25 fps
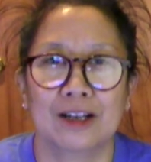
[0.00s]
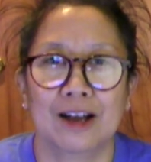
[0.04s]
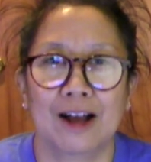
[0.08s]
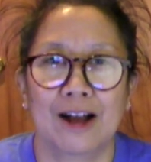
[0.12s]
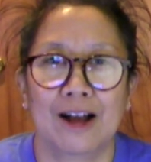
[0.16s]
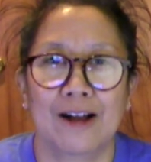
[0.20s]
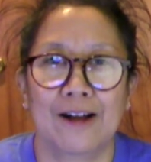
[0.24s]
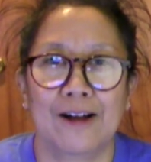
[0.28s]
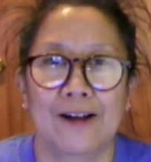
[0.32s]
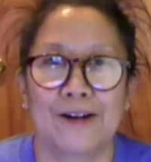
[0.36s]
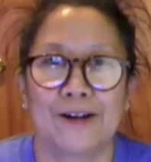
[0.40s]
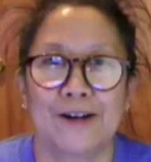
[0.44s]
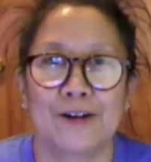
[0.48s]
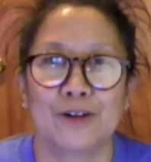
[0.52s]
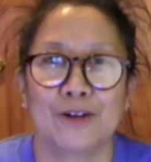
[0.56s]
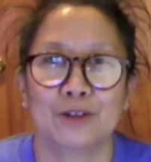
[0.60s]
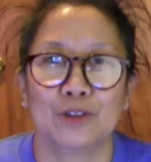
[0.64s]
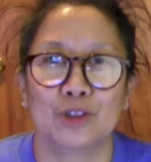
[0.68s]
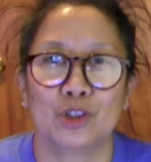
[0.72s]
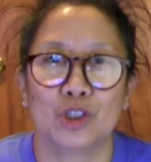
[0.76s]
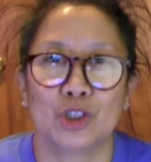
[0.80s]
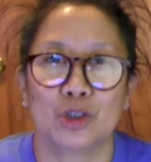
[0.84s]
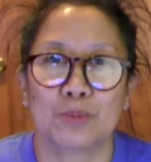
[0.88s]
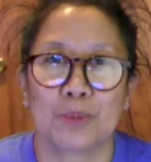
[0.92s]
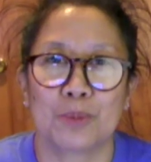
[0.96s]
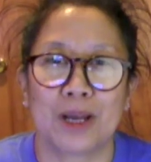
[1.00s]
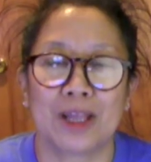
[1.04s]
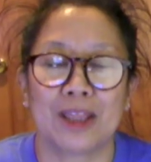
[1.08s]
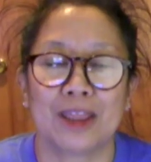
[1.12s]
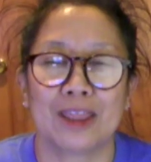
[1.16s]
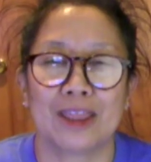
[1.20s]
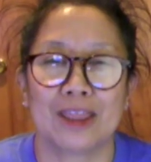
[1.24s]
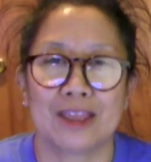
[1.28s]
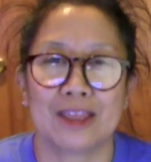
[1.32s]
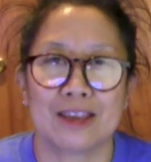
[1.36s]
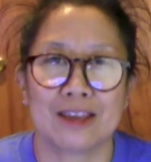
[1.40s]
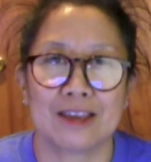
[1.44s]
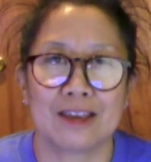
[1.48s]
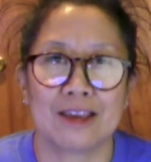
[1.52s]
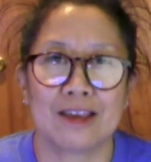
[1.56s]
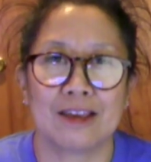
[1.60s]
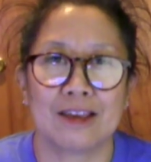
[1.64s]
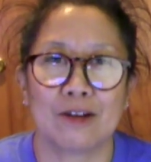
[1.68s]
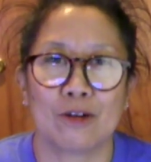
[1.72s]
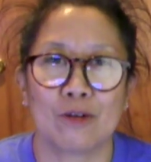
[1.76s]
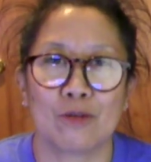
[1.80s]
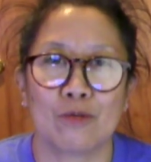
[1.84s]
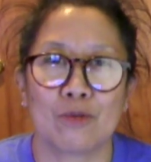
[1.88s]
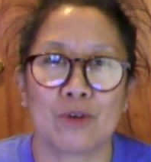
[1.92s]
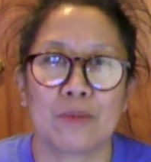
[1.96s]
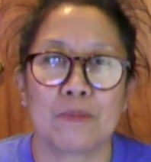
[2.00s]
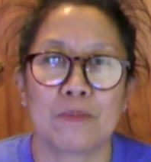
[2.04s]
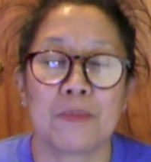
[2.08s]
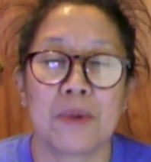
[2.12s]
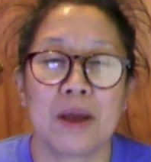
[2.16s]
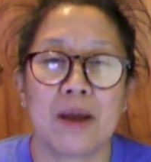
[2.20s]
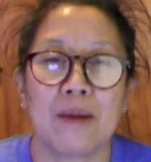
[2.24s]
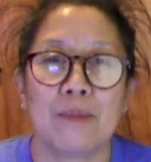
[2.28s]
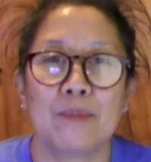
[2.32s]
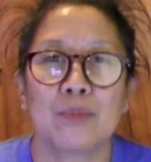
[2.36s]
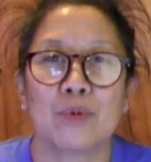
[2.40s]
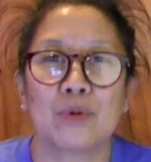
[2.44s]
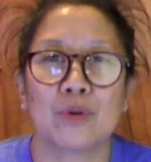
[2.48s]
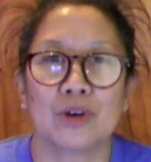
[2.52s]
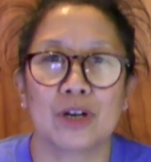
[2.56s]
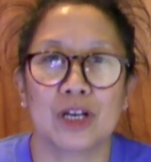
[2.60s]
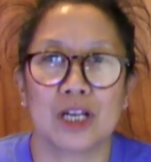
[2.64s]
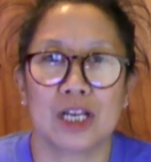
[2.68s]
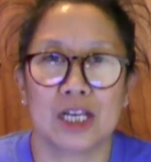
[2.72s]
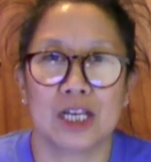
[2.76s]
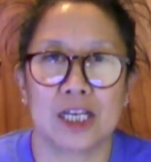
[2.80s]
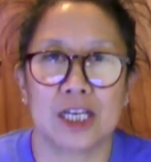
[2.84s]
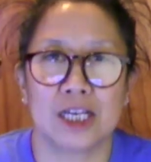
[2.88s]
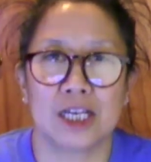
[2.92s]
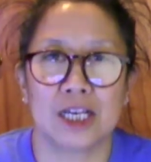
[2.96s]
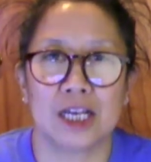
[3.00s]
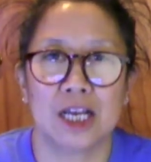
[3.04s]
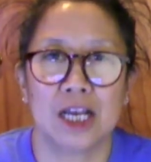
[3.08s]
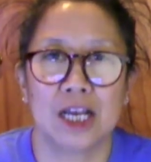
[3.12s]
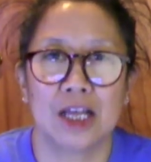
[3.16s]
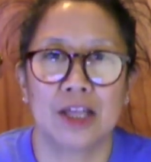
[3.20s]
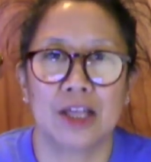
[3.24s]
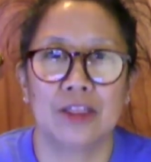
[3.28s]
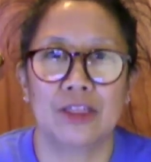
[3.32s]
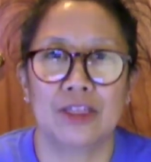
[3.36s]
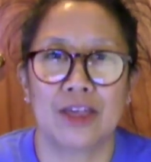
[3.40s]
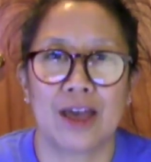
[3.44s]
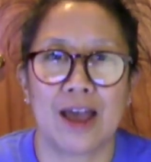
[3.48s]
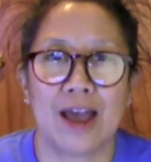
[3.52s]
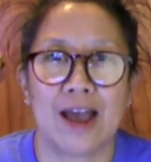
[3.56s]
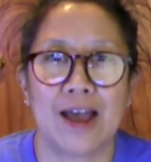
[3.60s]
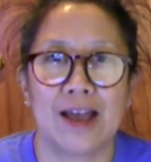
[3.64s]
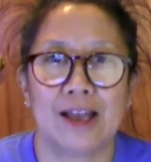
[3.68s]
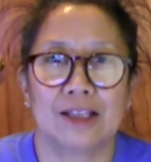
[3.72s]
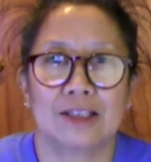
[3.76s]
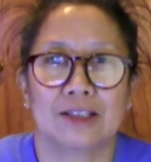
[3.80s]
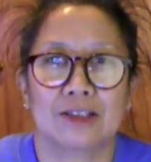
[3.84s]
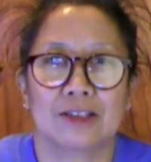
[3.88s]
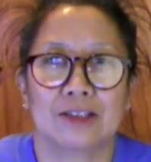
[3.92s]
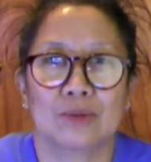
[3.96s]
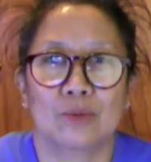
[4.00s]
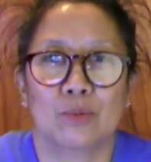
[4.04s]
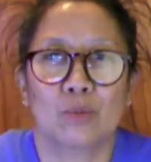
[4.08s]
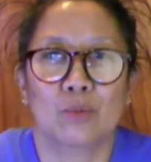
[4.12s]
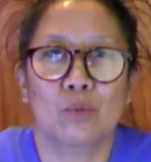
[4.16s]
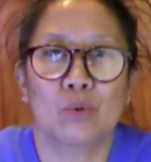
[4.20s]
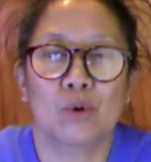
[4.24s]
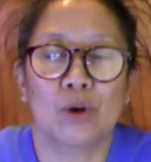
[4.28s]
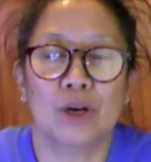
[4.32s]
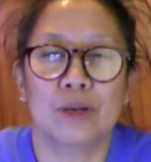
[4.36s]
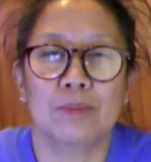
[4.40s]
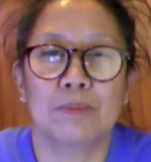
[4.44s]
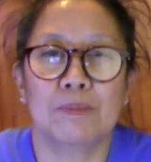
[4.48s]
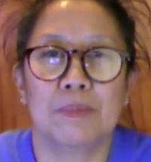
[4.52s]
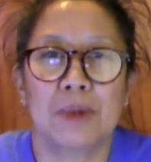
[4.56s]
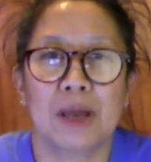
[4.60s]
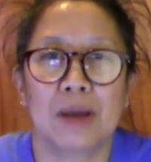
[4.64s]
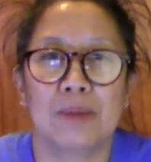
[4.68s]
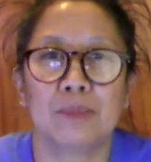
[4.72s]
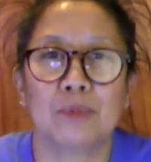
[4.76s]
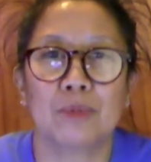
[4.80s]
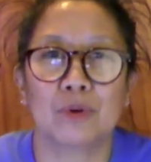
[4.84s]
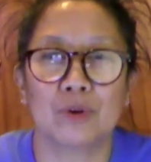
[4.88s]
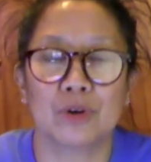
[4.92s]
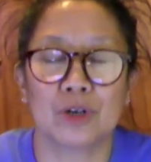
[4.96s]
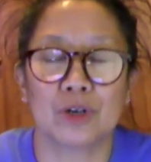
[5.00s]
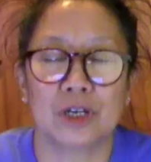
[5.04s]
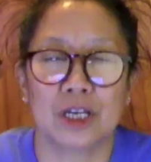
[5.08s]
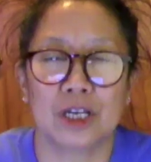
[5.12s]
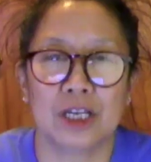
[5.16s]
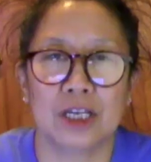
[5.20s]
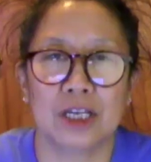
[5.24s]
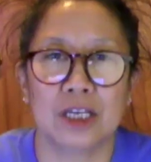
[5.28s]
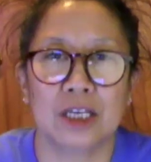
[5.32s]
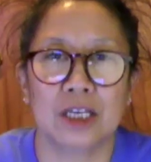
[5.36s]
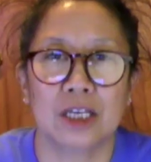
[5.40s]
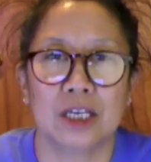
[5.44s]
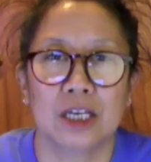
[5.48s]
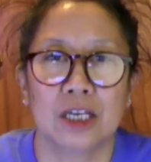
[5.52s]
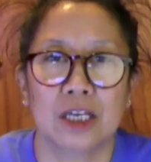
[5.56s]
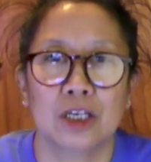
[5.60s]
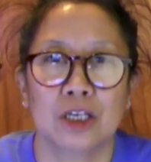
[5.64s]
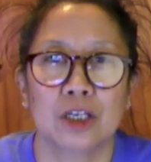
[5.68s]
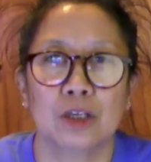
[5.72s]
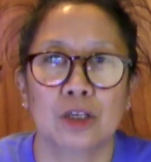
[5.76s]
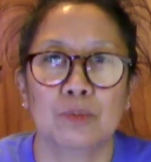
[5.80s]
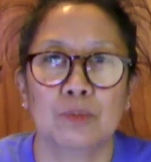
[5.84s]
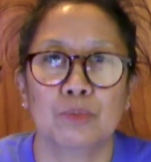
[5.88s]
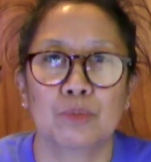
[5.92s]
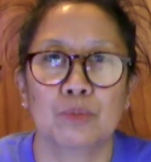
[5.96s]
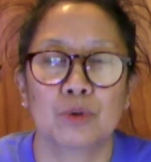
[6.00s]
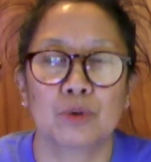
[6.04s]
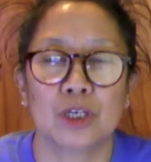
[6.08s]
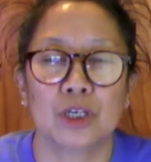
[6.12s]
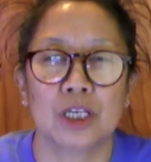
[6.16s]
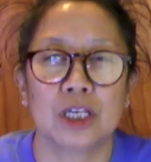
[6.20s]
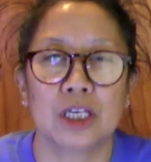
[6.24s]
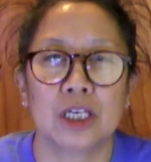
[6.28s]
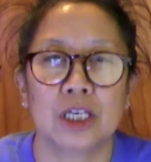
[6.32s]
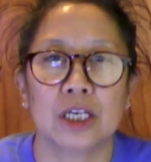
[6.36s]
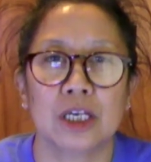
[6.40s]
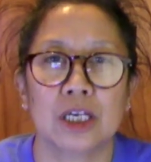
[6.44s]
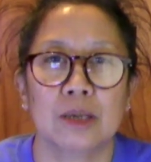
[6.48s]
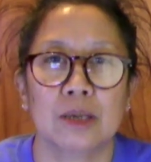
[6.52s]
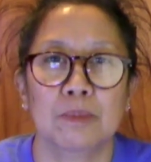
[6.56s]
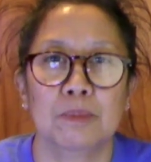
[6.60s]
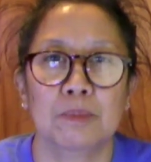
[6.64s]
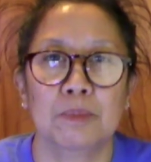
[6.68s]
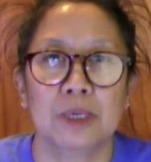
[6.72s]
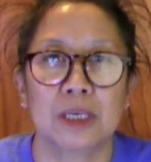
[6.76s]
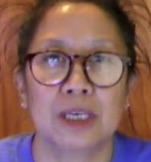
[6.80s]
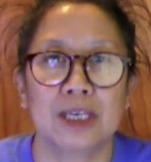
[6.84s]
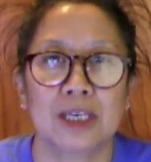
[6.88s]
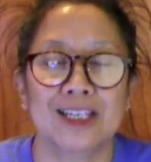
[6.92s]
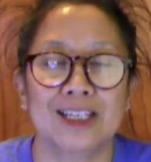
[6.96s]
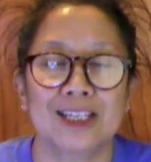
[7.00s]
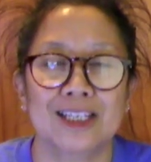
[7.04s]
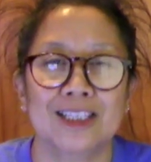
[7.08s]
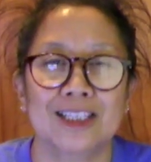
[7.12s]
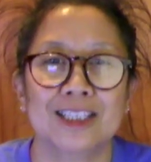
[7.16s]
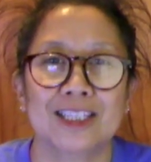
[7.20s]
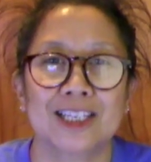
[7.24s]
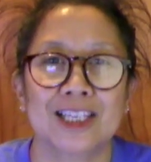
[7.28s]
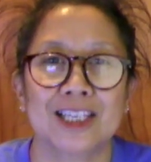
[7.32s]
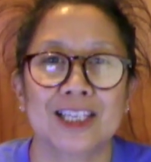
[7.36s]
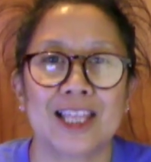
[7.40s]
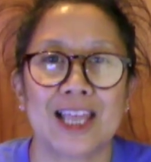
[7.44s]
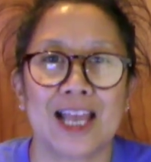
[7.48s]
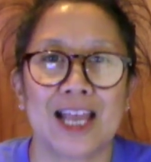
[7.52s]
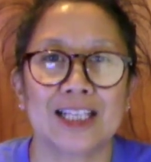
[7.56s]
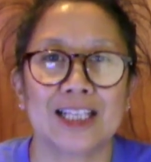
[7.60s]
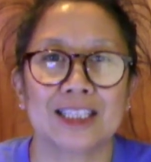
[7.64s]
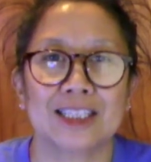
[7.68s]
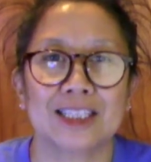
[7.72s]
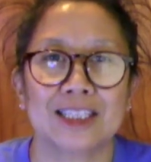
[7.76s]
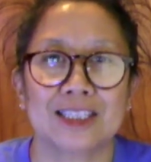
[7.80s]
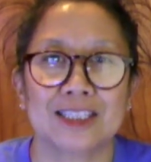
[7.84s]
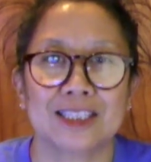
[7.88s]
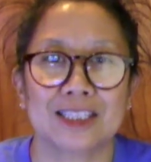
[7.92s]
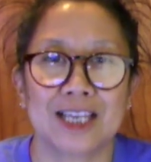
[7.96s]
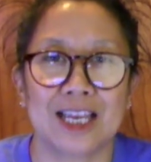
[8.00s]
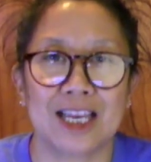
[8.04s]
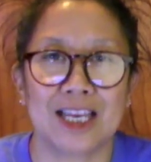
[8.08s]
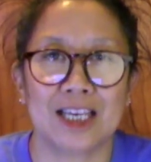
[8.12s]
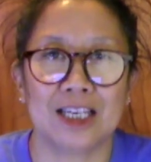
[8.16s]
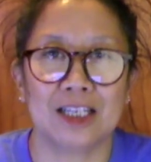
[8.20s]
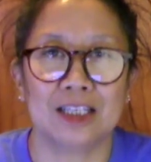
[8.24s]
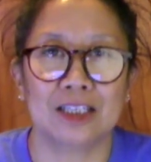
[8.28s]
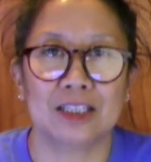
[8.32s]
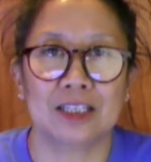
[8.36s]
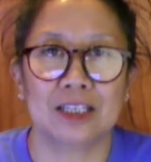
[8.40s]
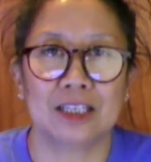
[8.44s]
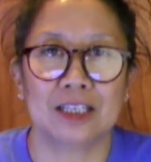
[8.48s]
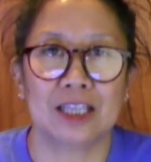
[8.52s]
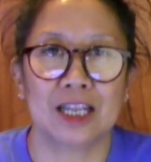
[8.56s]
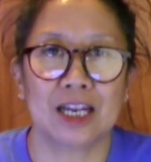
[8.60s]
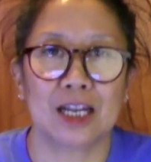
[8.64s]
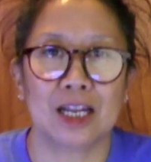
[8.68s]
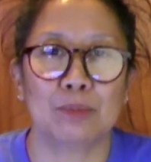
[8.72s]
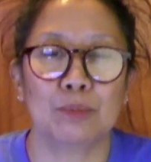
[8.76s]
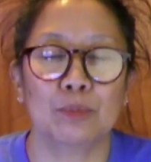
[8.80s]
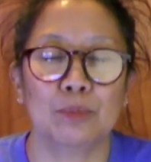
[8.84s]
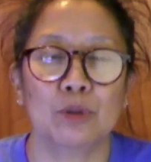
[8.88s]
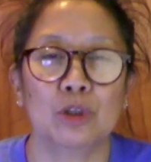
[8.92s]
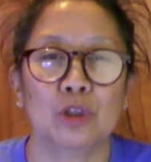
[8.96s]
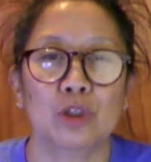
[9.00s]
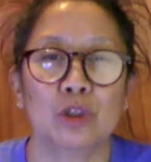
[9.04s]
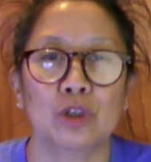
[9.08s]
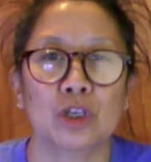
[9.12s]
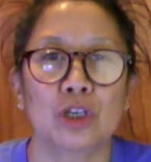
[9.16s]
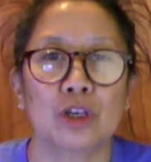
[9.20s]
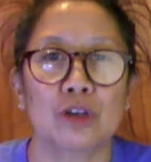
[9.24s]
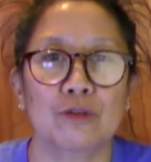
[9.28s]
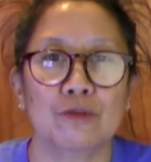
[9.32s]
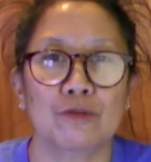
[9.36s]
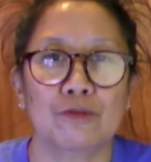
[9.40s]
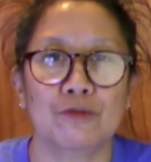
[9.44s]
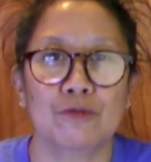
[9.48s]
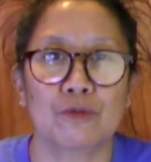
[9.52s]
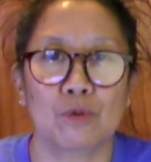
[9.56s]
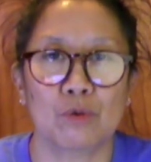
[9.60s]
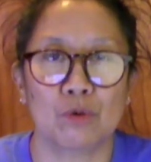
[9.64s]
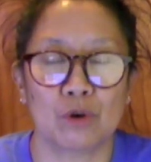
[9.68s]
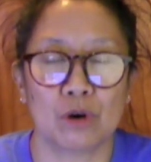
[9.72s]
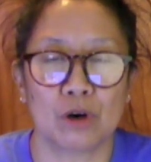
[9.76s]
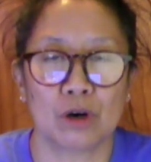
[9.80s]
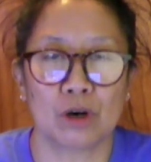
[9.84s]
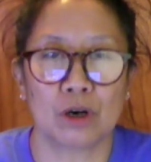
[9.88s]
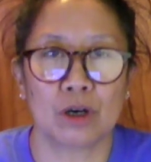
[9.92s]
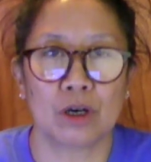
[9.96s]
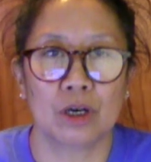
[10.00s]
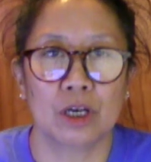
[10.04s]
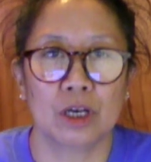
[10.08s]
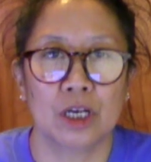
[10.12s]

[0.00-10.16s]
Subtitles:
how just by thinking or remembering that one memory could bring me into that state that I'm looking for